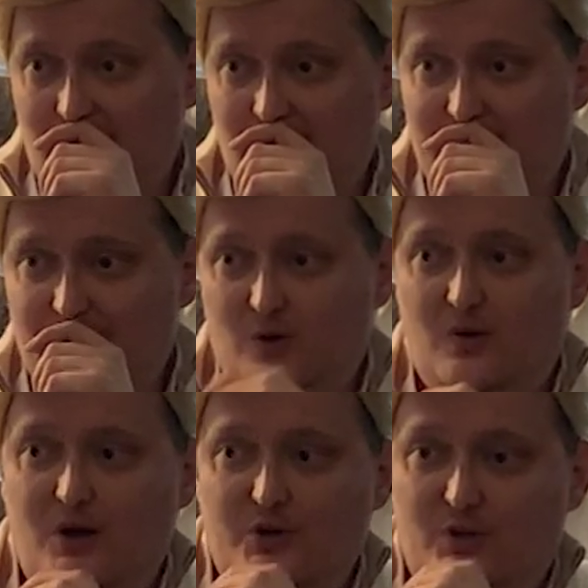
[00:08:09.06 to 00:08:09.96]
I
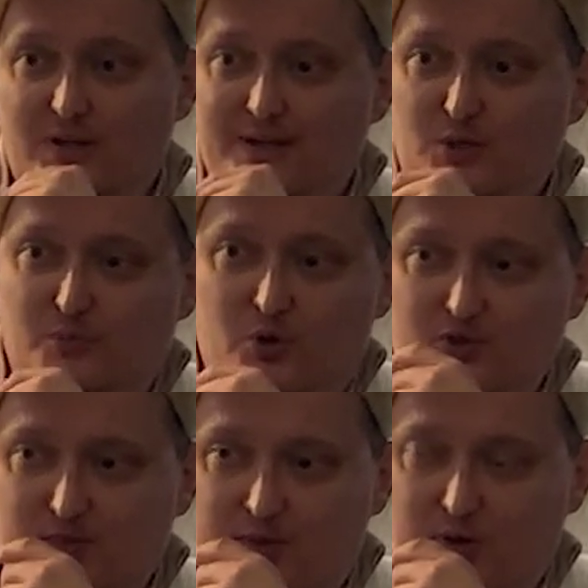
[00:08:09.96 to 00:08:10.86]
know how you like to
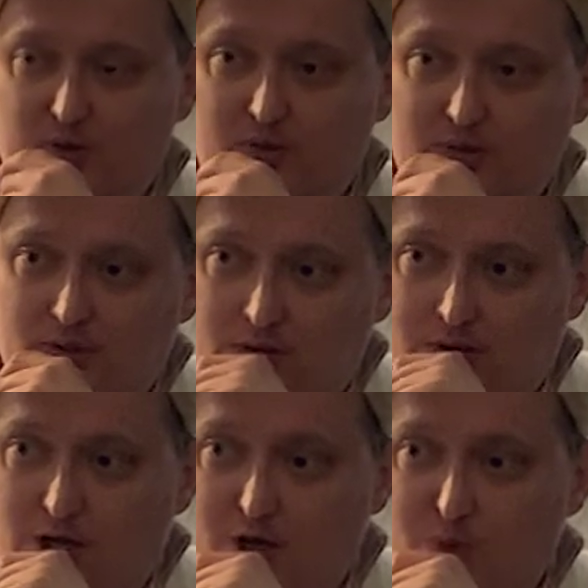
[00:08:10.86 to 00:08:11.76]
boast about
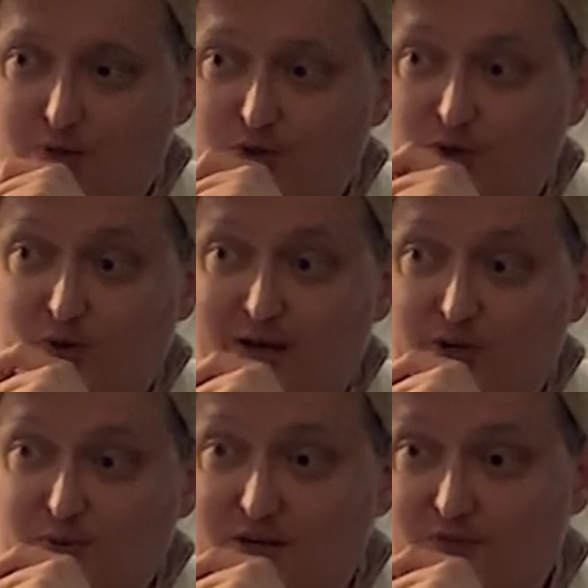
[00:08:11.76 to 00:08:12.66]
how you went to
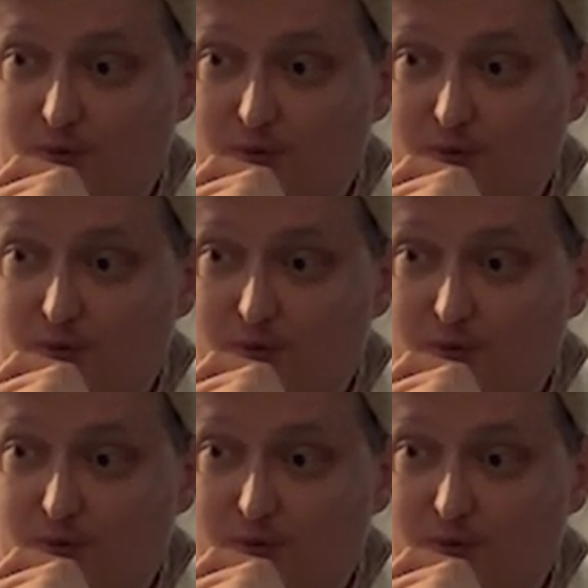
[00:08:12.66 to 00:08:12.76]
graduated